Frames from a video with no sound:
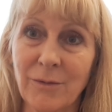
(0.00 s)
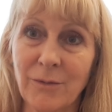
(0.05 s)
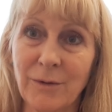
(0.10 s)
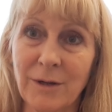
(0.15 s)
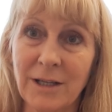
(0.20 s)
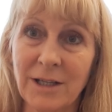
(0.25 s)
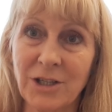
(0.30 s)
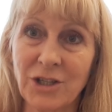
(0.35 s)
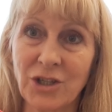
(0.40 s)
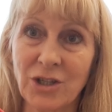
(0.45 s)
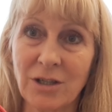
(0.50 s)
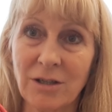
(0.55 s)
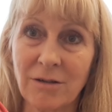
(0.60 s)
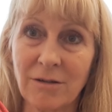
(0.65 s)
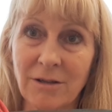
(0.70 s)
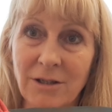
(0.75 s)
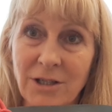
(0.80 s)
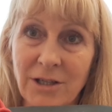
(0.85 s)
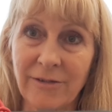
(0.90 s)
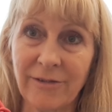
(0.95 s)
which
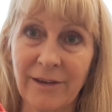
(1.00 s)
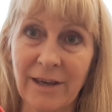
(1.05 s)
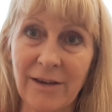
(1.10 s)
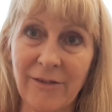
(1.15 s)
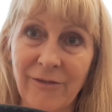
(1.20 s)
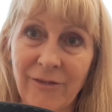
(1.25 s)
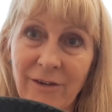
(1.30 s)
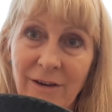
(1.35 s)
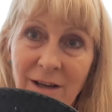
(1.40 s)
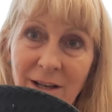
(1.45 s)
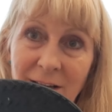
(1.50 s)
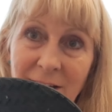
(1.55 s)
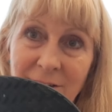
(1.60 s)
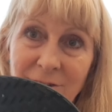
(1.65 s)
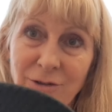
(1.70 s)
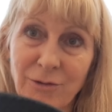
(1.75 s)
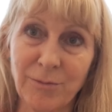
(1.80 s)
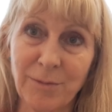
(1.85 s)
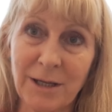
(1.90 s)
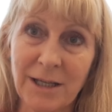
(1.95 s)
just give a
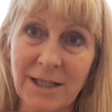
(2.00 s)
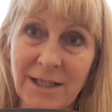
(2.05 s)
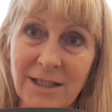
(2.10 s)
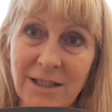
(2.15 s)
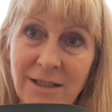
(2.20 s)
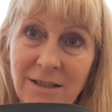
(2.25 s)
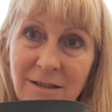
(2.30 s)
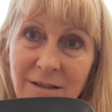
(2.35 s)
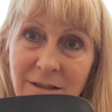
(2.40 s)
little bit